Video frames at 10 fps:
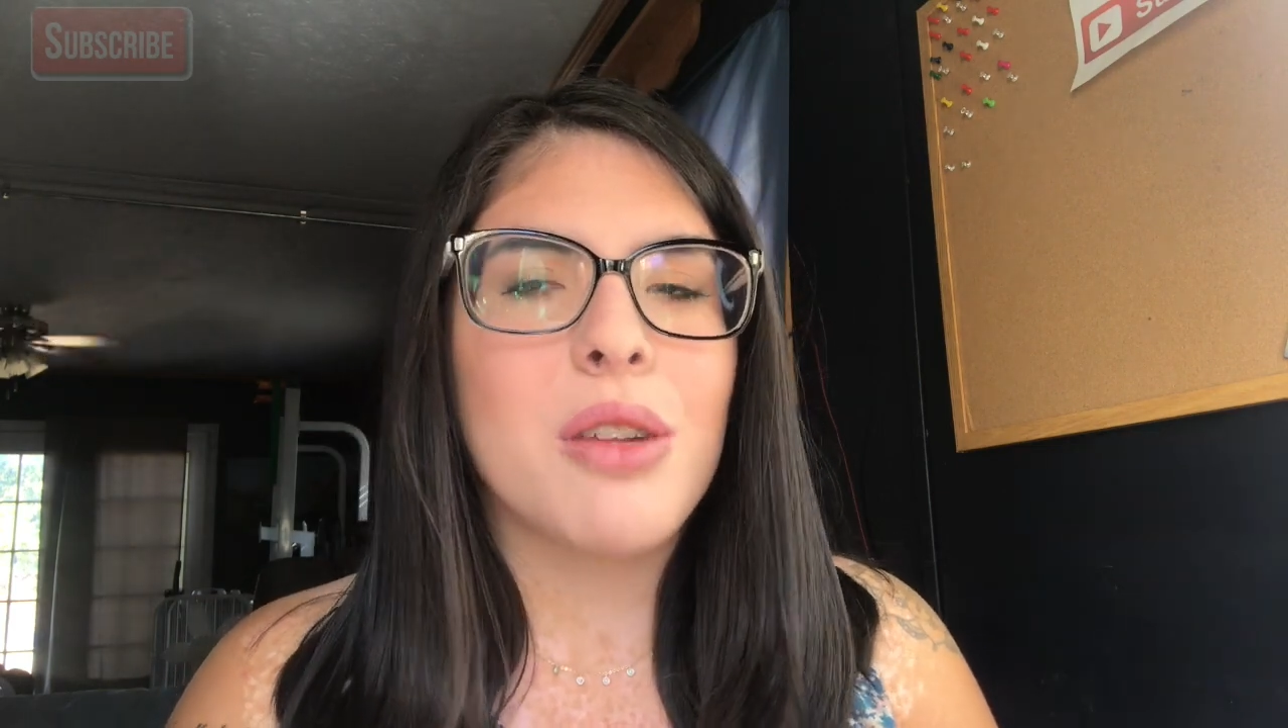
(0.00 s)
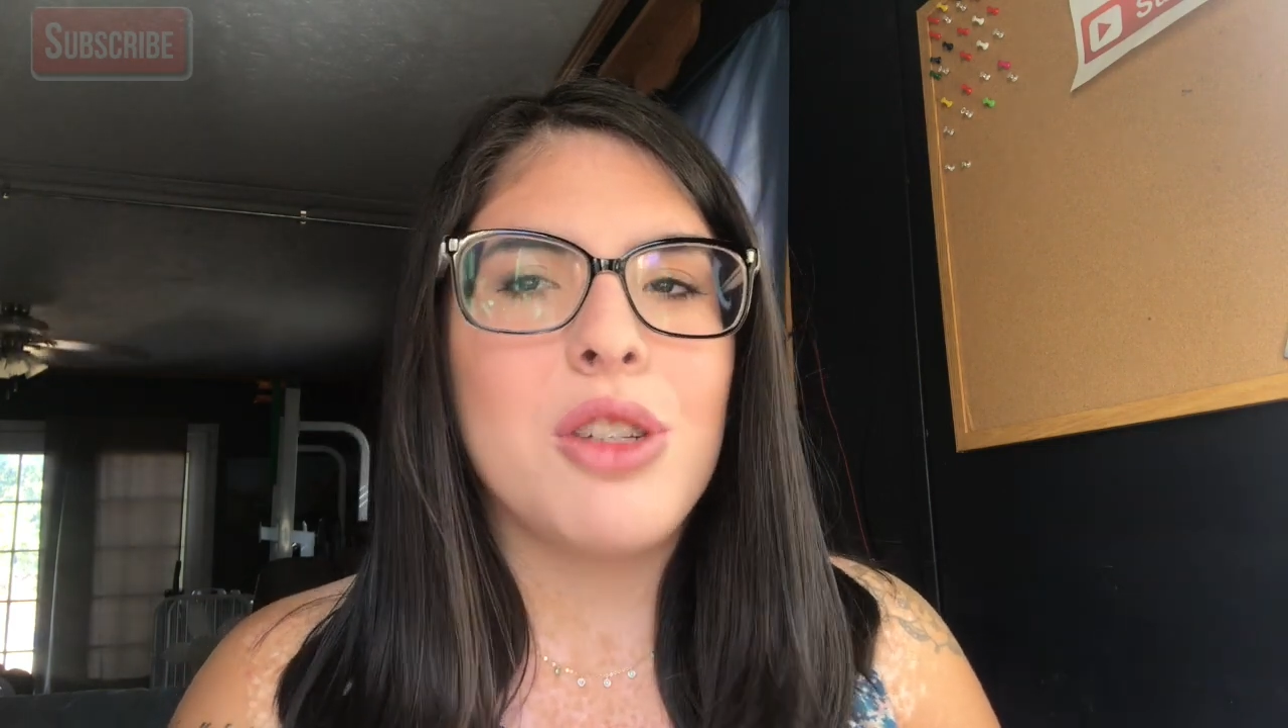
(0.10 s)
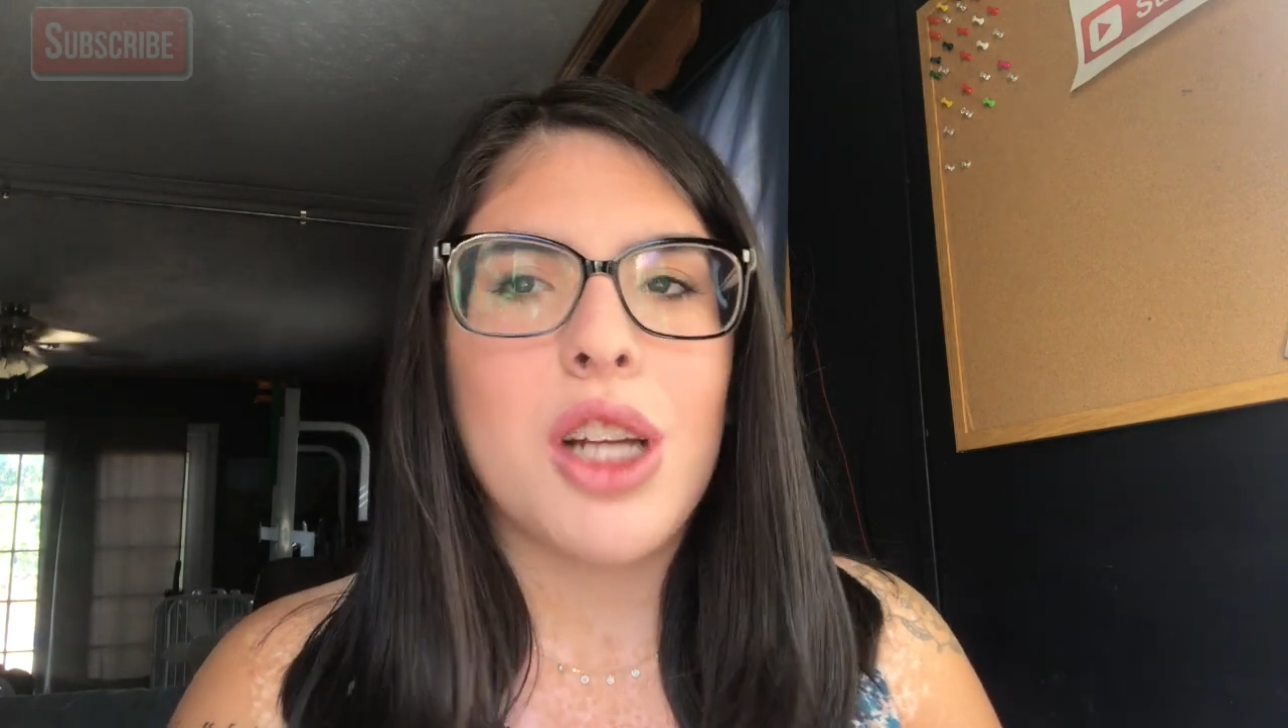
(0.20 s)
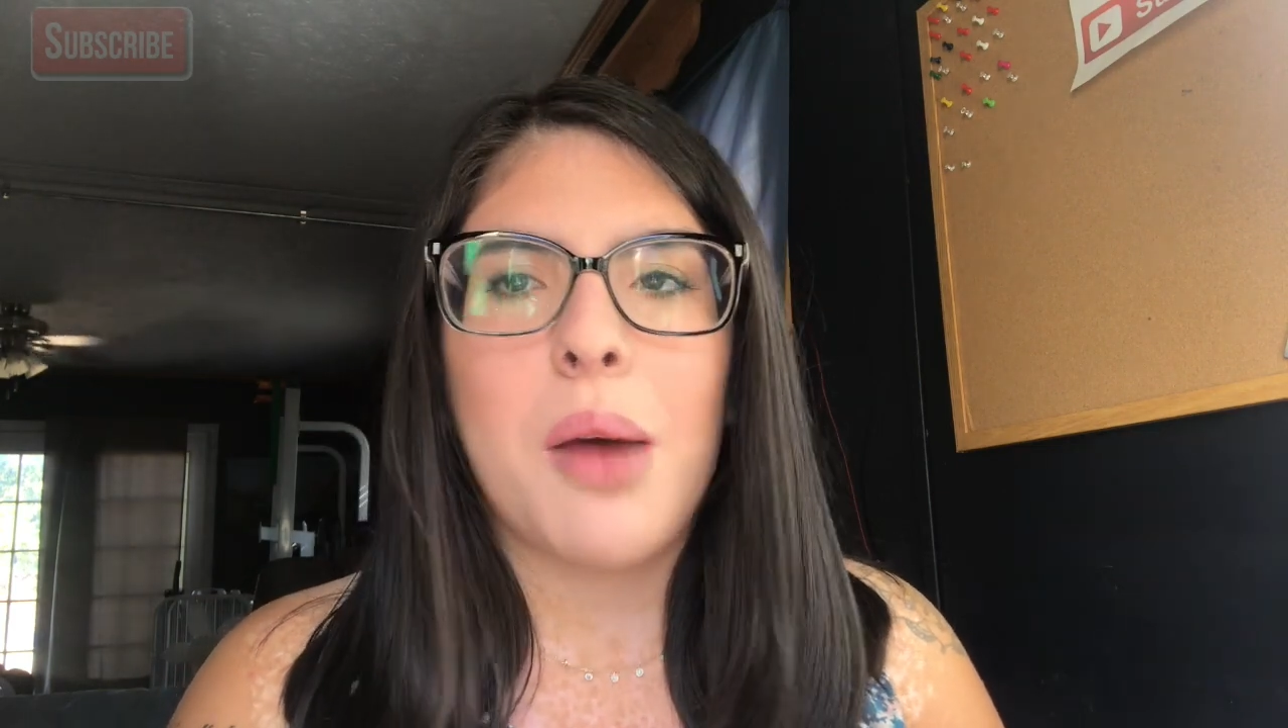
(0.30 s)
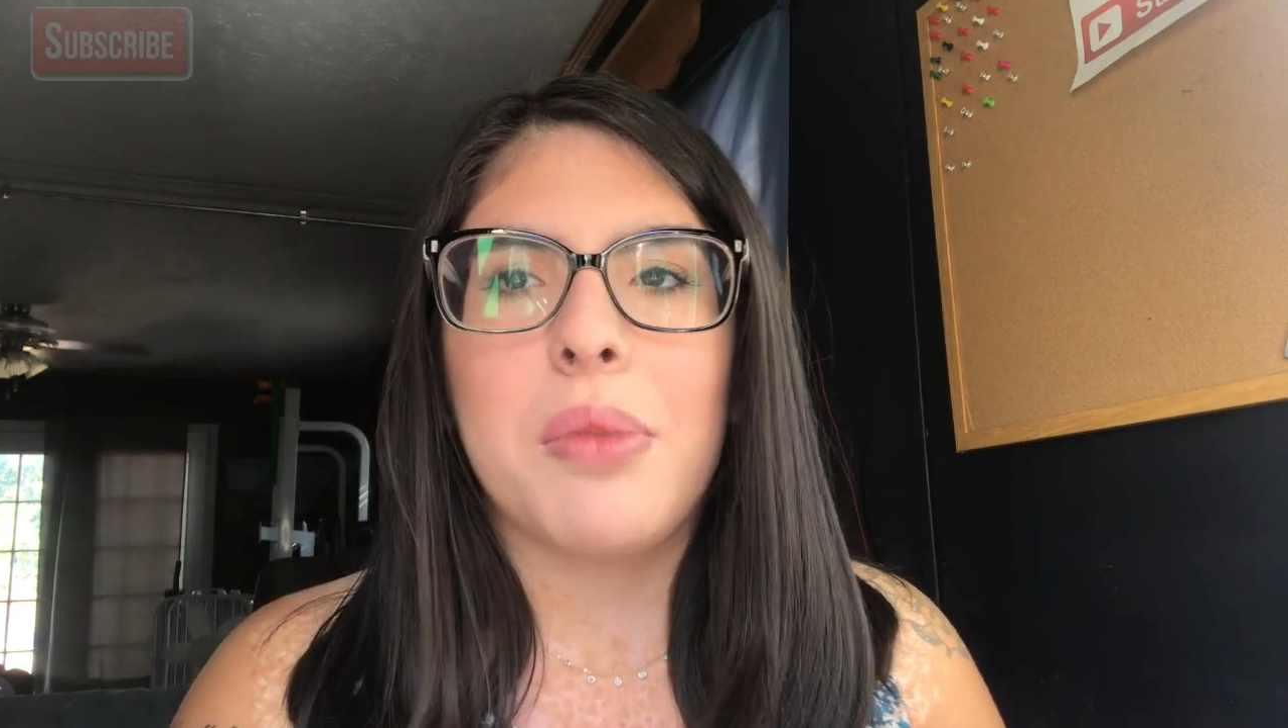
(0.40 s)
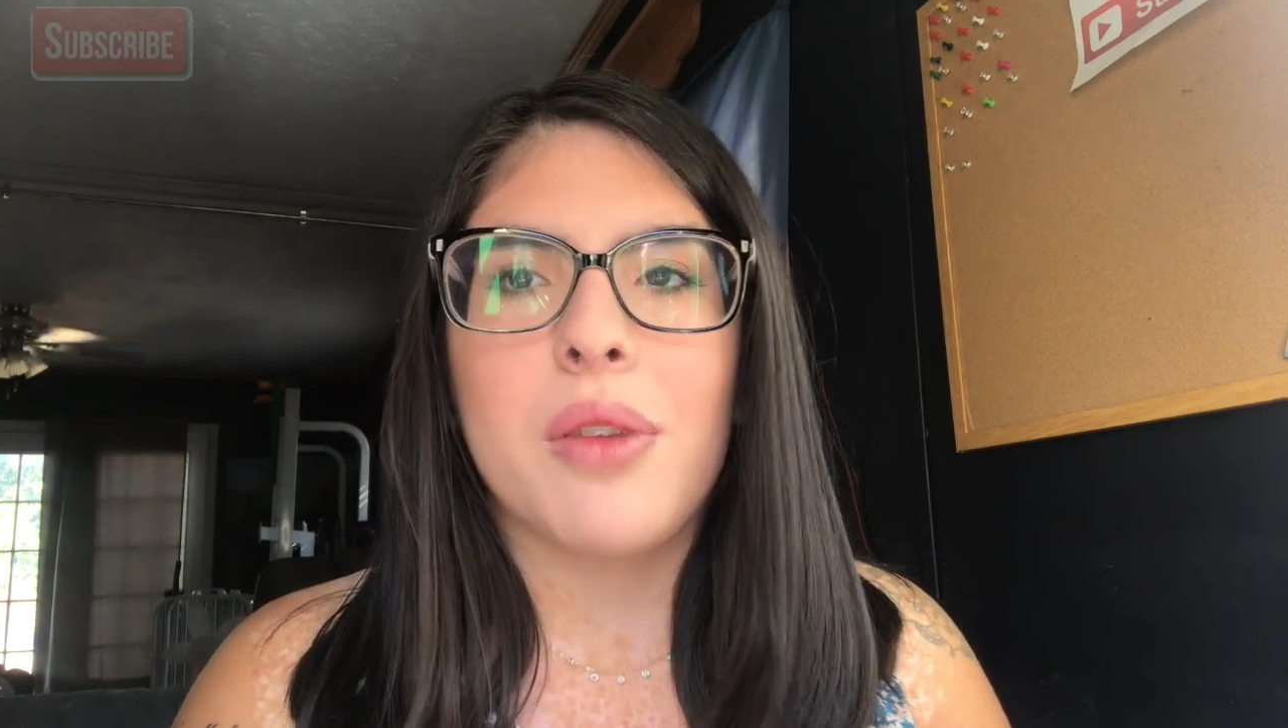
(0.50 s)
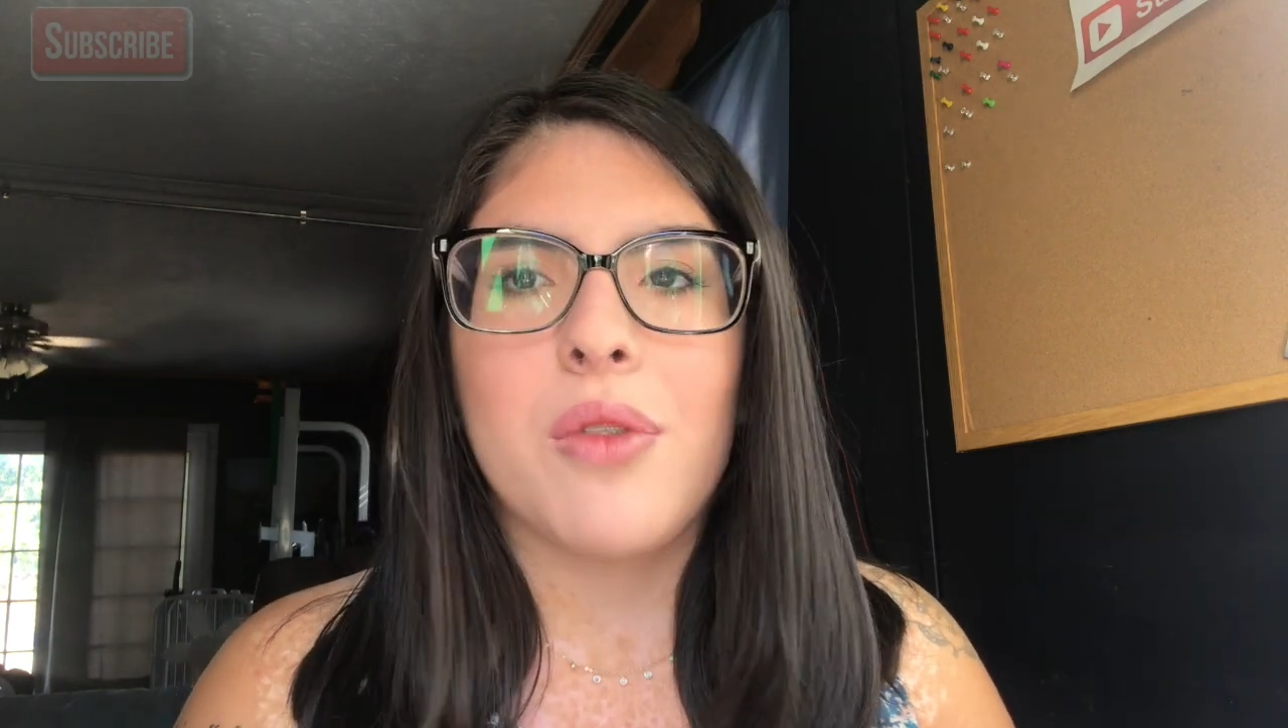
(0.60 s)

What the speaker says: go shopping